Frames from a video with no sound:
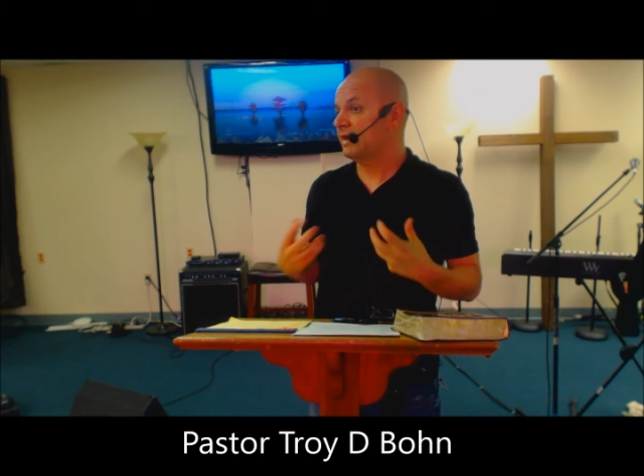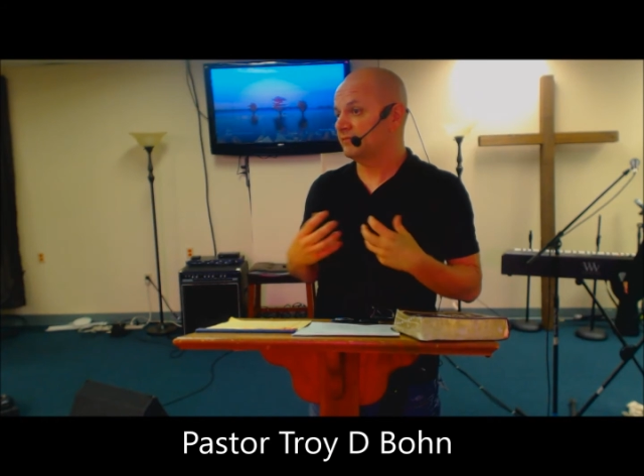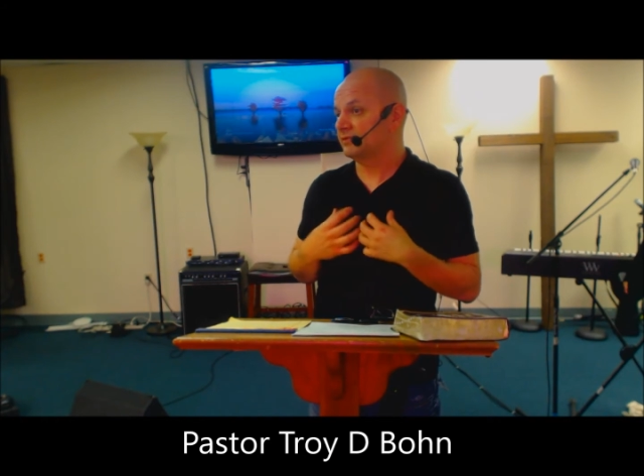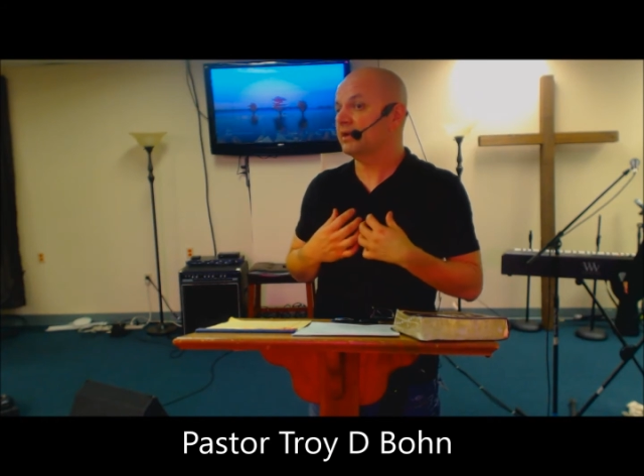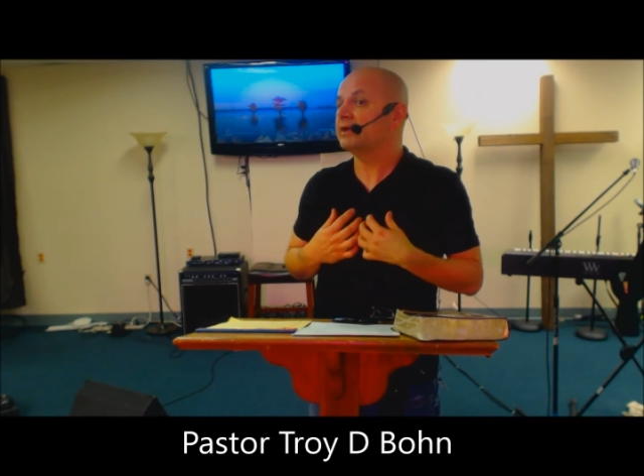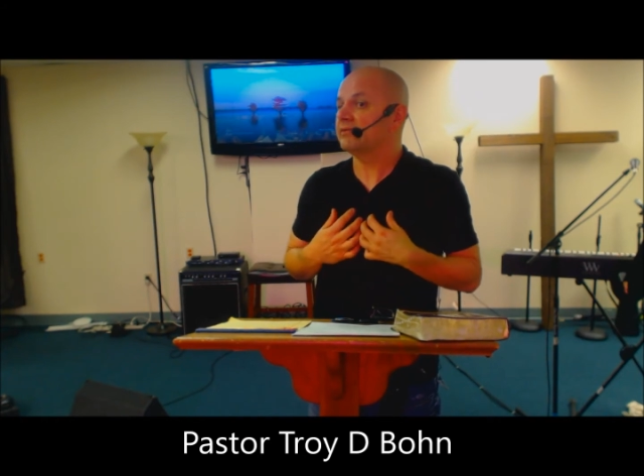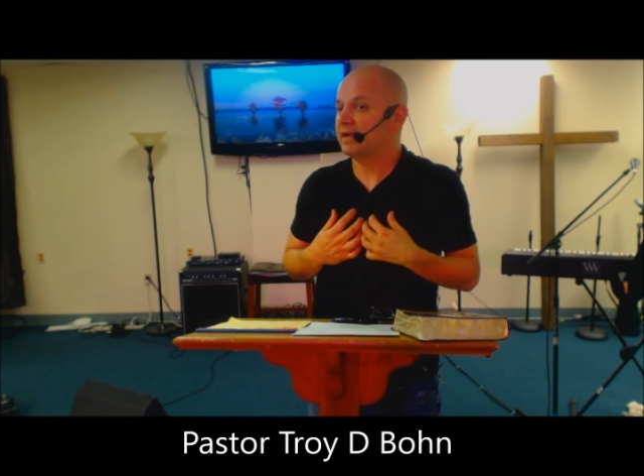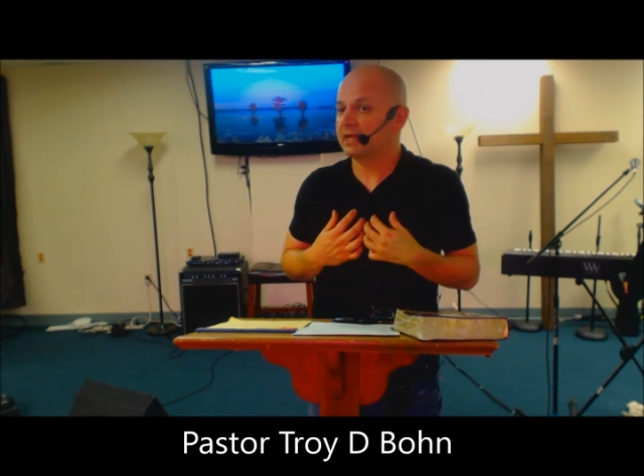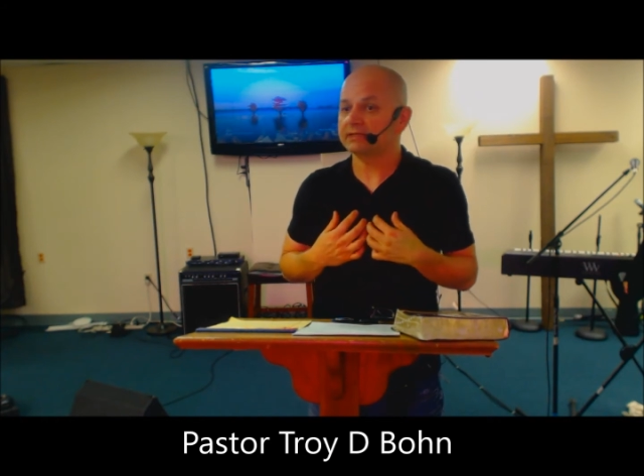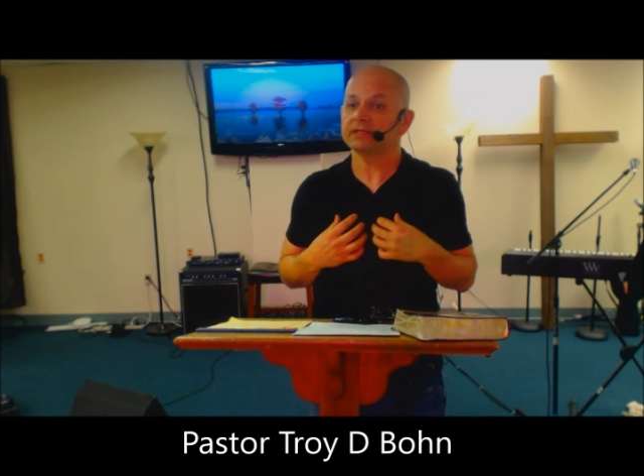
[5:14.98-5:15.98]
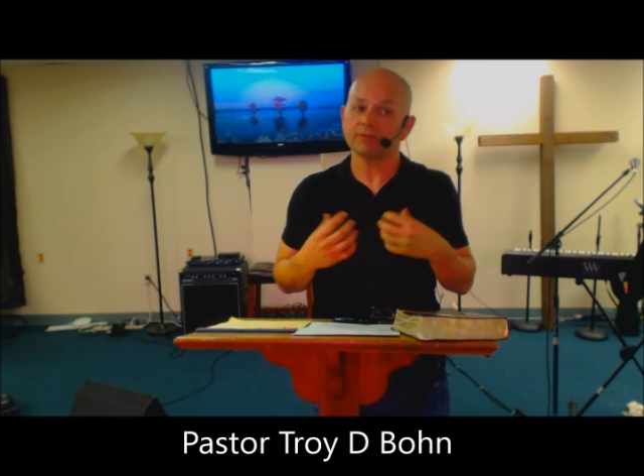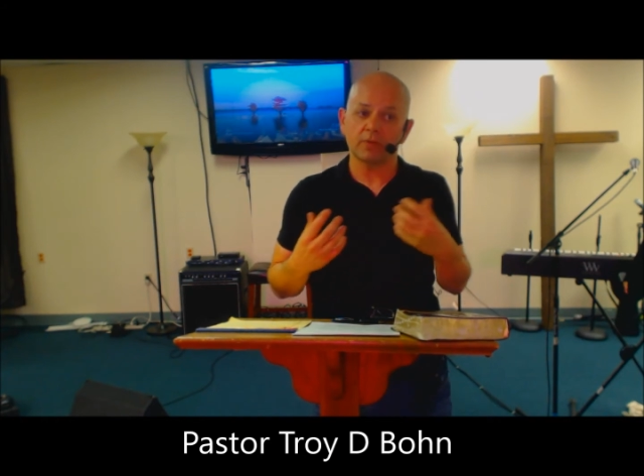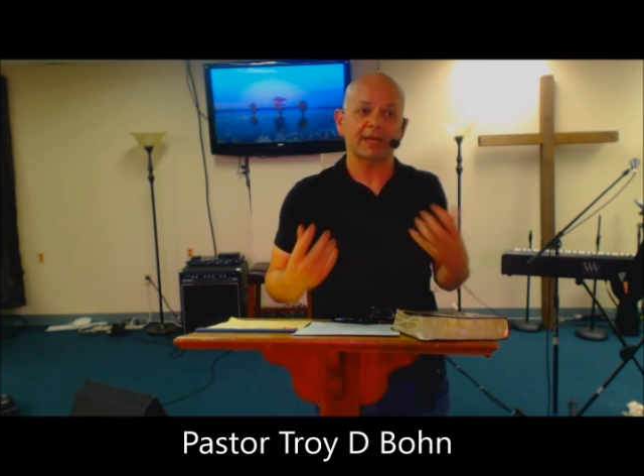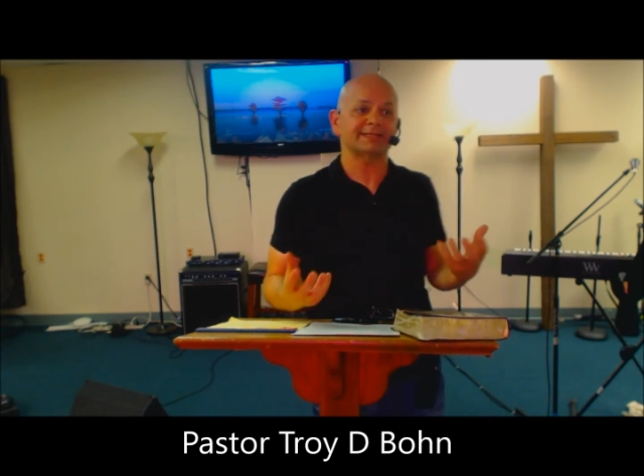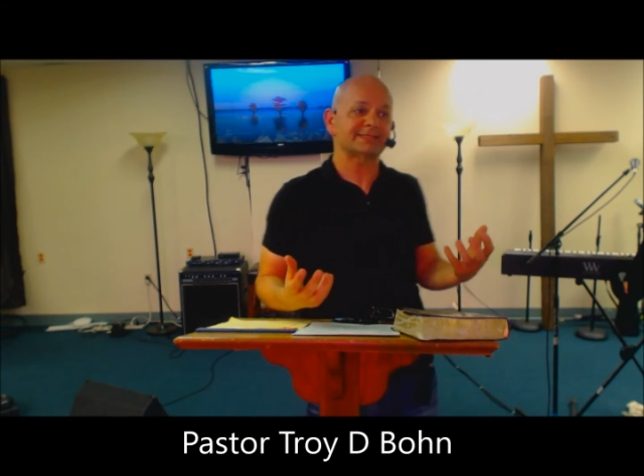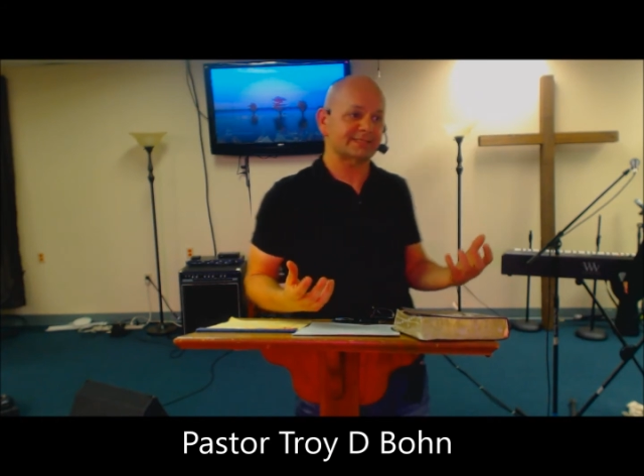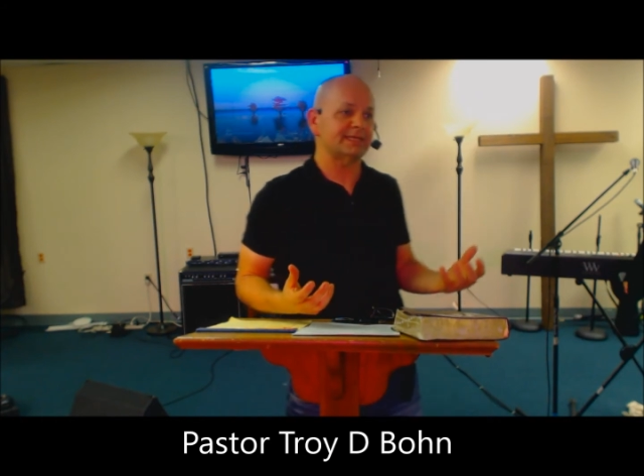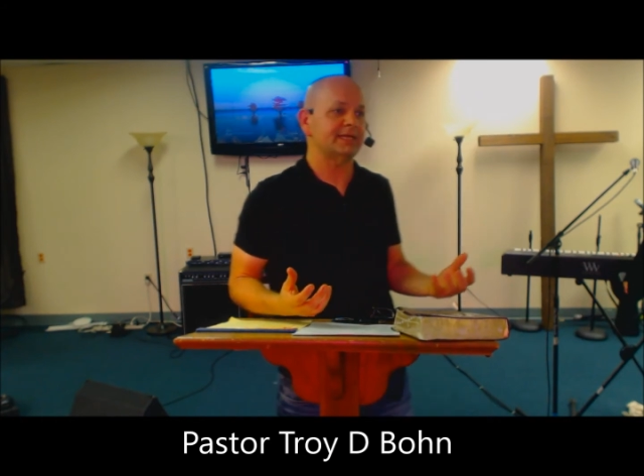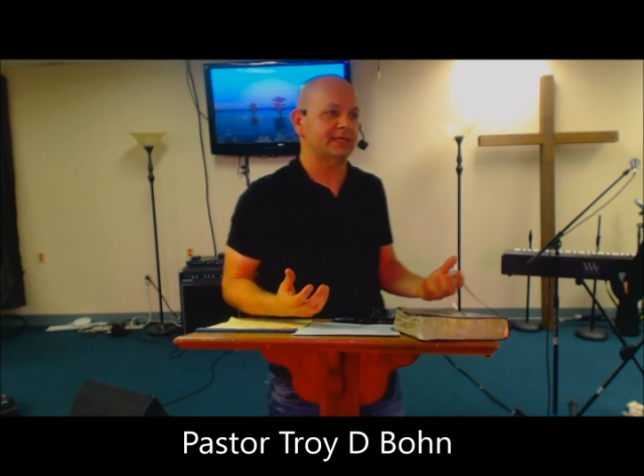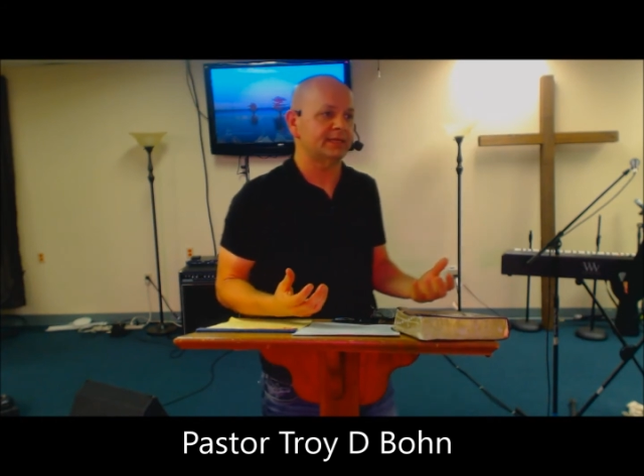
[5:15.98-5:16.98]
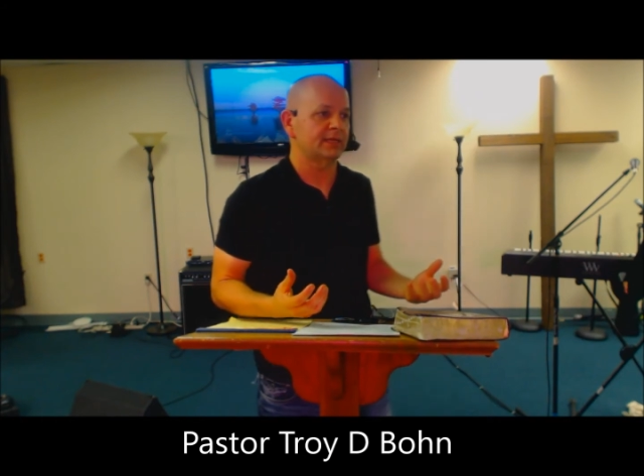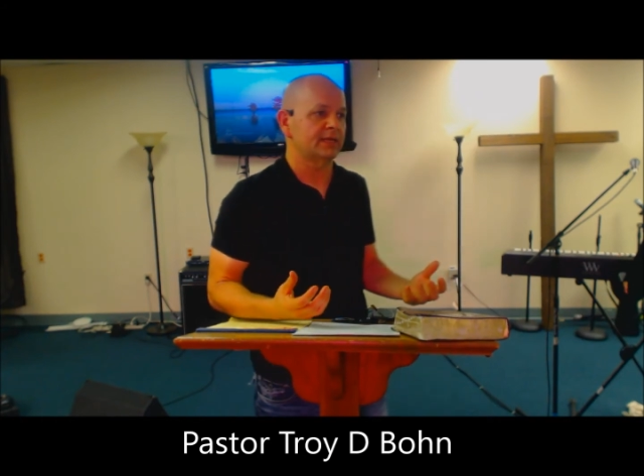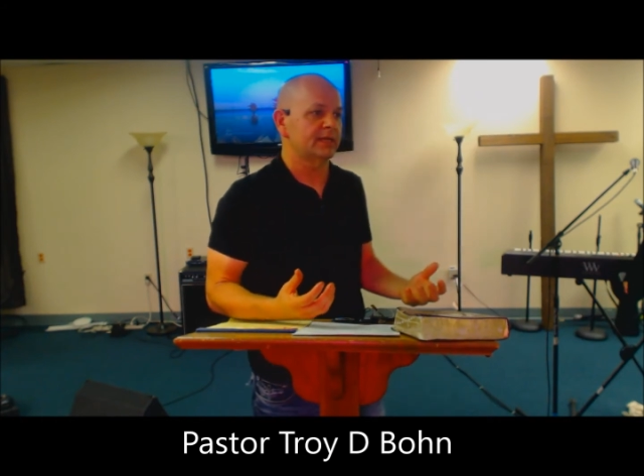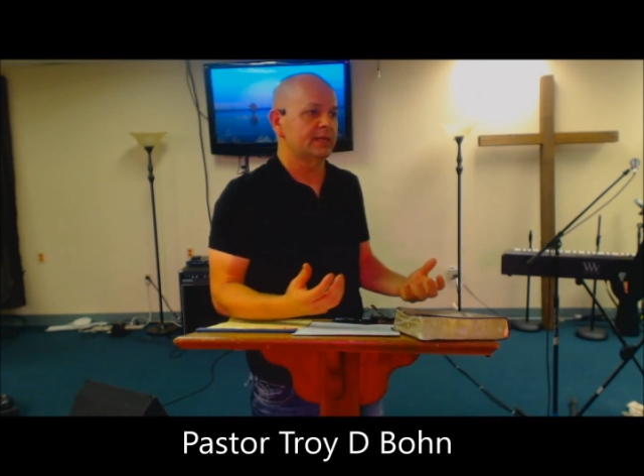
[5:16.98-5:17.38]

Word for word: I have a greater reality than what I see,